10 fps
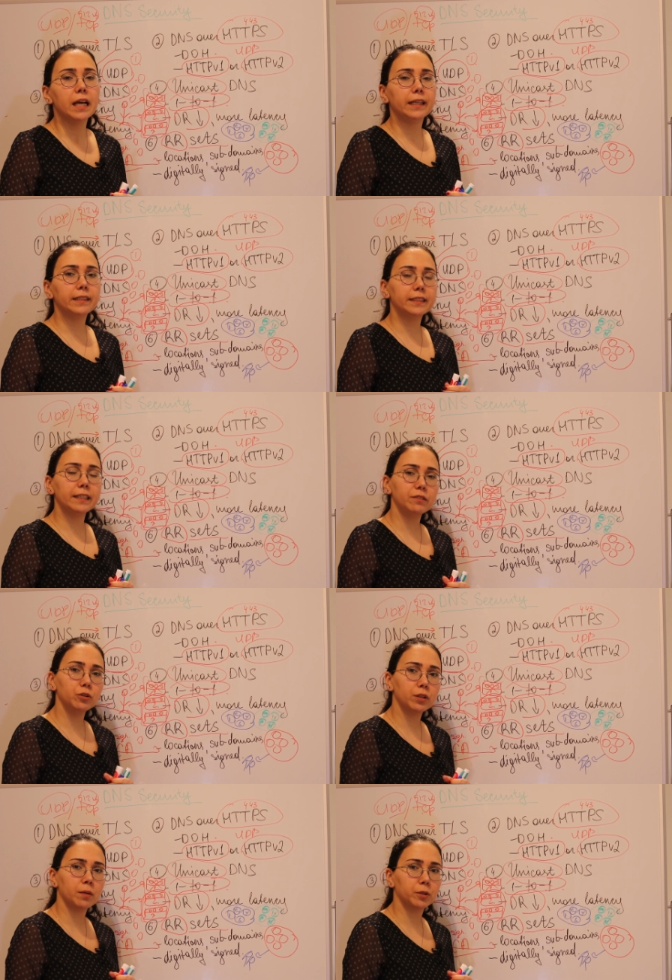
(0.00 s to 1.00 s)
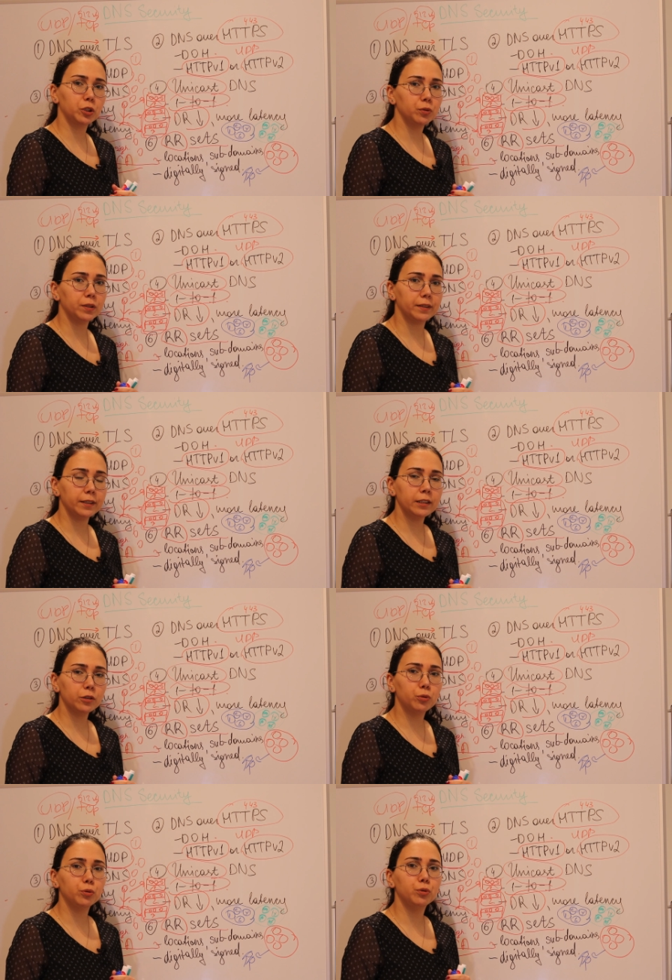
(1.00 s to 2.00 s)
it gives you the opportunity
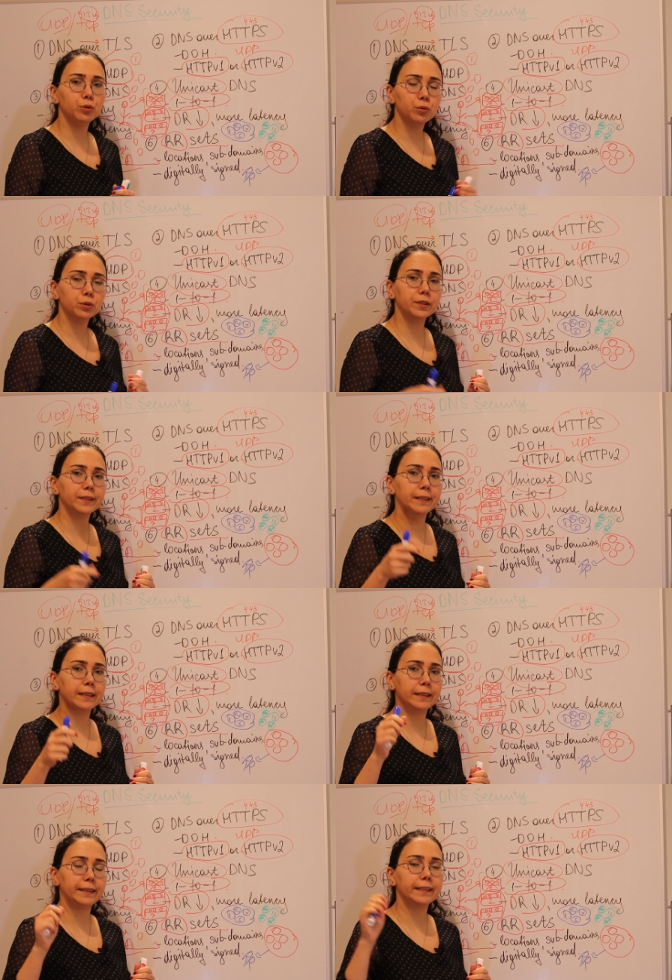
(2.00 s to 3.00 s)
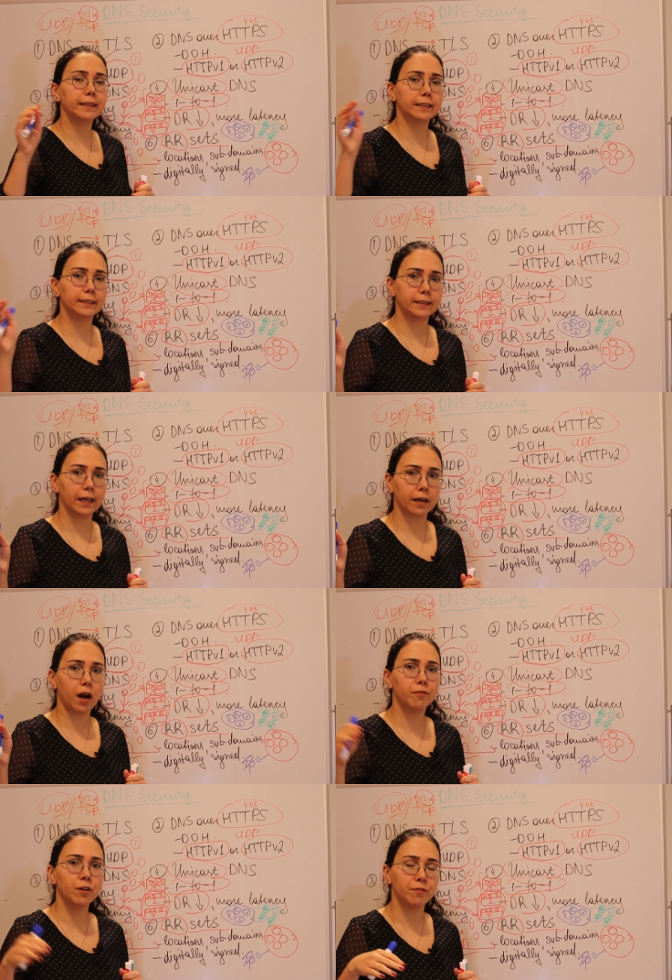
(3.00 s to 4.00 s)
to use the DNSSEC.
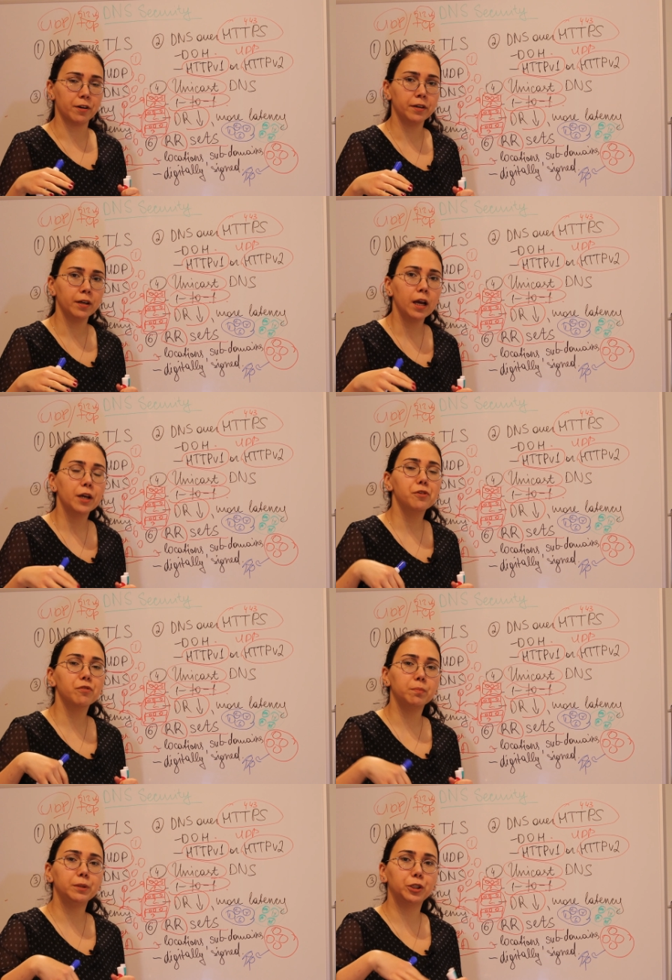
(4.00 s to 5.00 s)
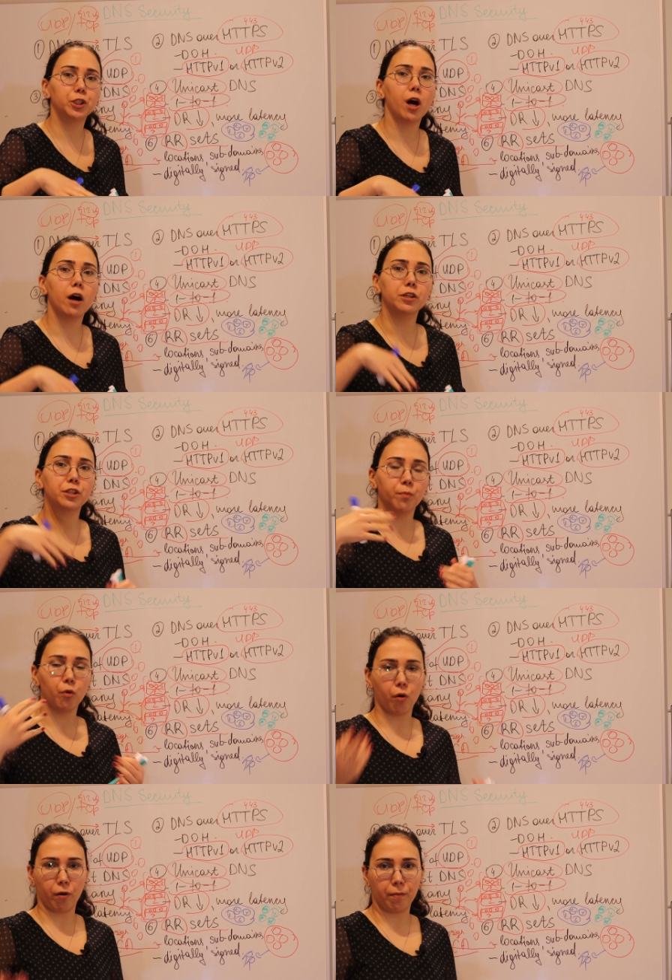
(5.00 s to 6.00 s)
However, you will be charged
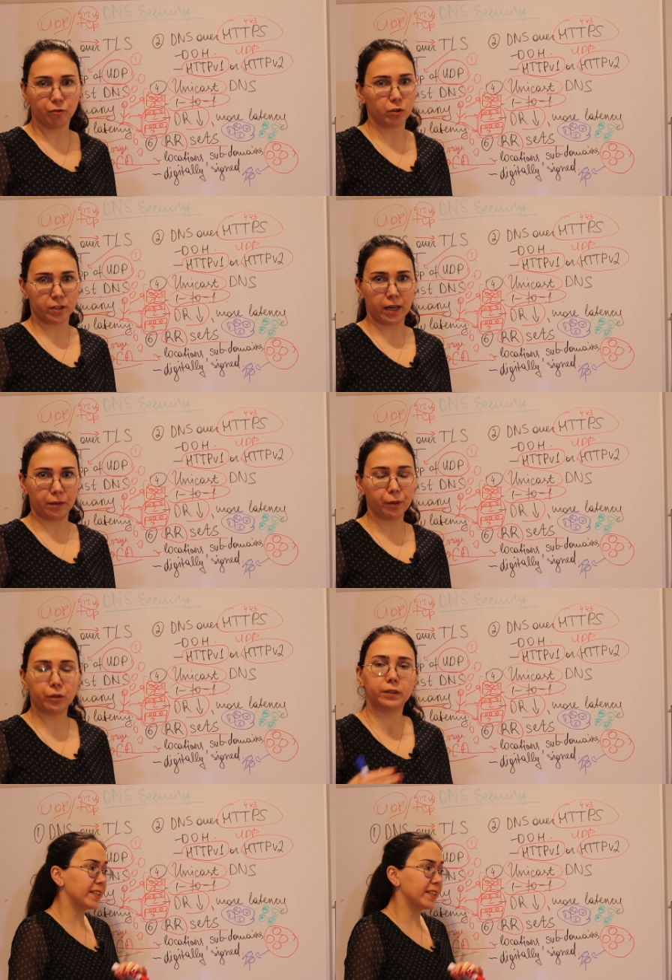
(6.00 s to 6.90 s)
more for that because